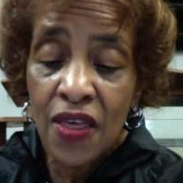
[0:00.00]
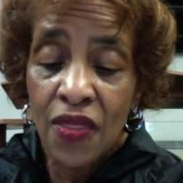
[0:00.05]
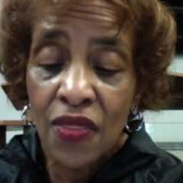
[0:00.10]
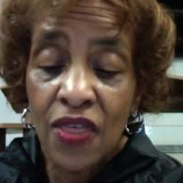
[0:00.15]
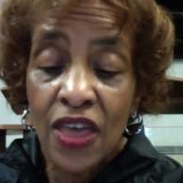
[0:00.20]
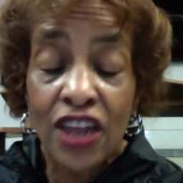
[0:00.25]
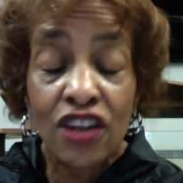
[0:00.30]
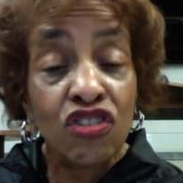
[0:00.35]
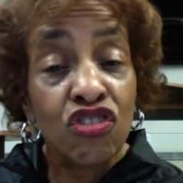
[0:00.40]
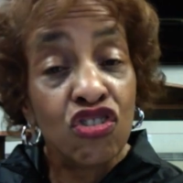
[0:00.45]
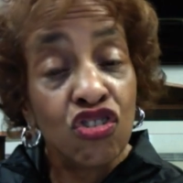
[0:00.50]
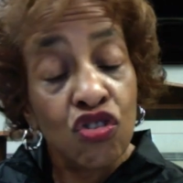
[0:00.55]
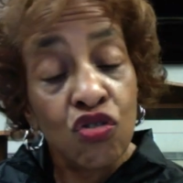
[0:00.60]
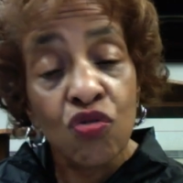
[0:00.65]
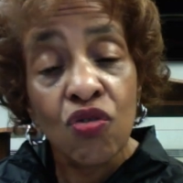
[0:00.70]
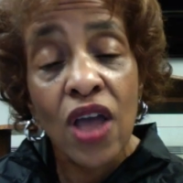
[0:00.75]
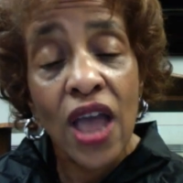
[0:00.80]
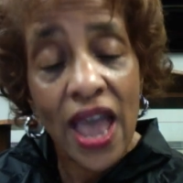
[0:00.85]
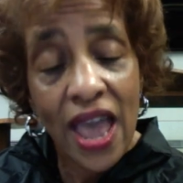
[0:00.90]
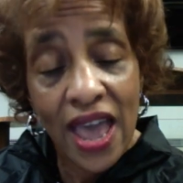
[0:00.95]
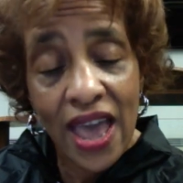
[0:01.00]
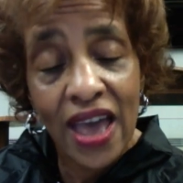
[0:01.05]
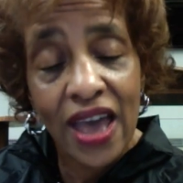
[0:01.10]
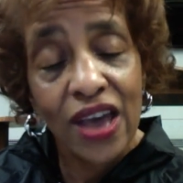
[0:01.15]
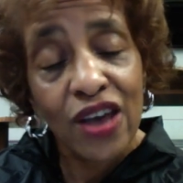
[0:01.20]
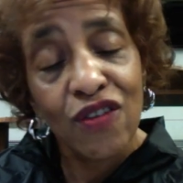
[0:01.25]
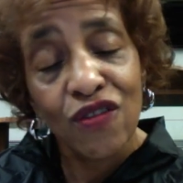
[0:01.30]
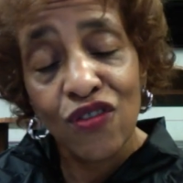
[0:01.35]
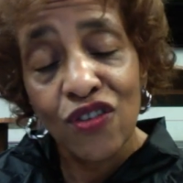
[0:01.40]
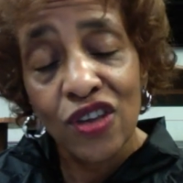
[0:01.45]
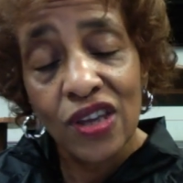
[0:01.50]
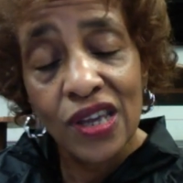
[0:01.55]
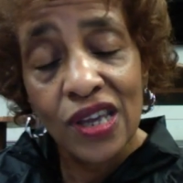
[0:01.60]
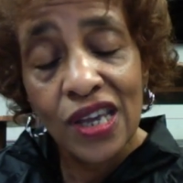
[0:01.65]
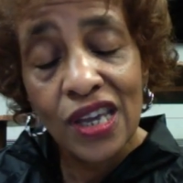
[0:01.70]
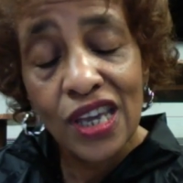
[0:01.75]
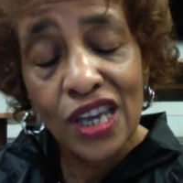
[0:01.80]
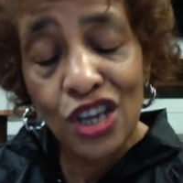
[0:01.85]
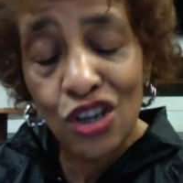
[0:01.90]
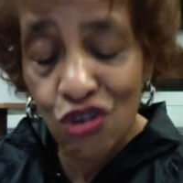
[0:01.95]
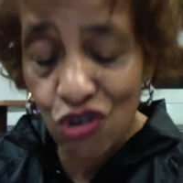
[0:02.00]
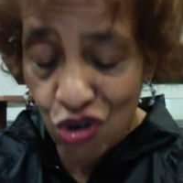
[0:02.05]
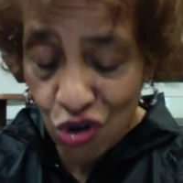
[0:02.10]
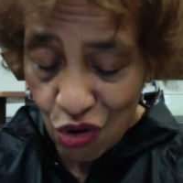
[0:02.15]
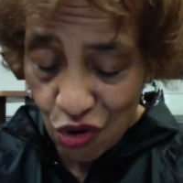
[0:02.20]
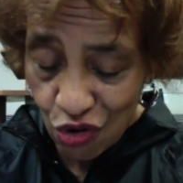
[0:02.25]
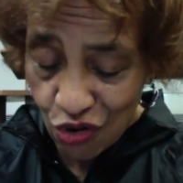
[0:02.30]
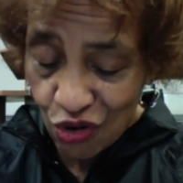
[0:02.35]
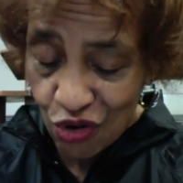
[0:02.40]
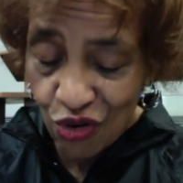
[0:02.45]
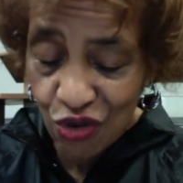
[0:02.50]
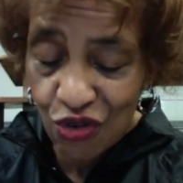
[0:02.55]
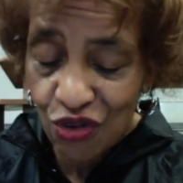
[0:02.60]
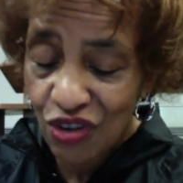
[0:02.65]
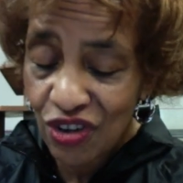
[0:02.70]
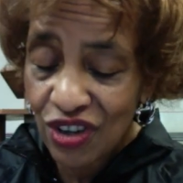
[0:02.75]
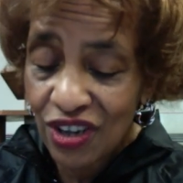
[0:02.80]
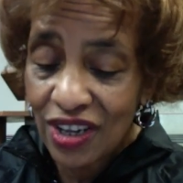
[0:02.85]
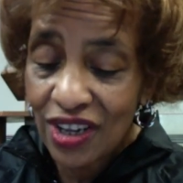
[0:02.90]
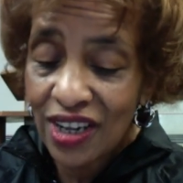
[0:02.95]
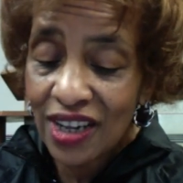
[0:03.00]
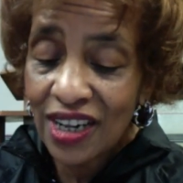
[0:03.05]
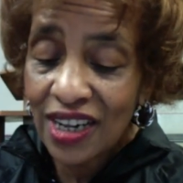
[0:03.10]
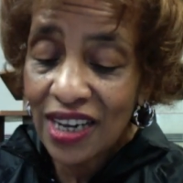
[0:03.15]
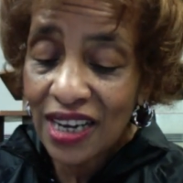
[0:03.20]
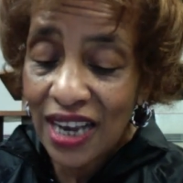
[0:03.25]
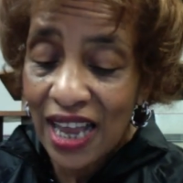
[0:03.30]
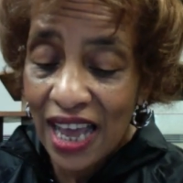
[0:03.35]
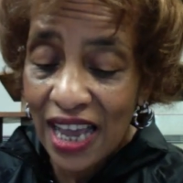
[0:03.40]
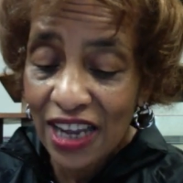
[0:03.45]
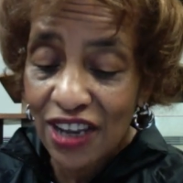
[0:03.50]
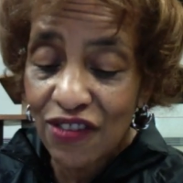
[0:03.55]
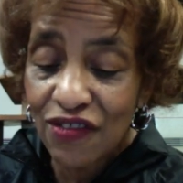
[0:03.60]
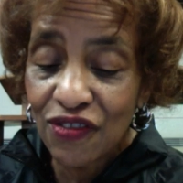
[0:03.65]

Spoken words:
that you have eternal life,